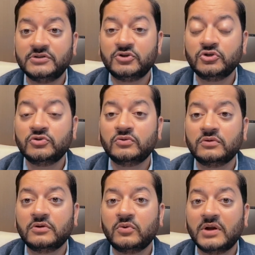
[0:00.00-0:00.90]
surgical
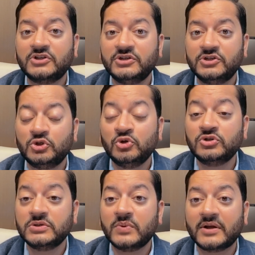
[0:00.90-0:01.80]
correction is
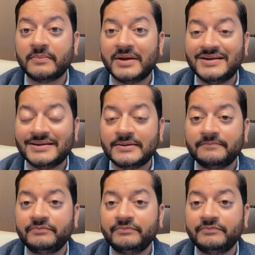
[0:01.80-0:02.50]
usually recommended.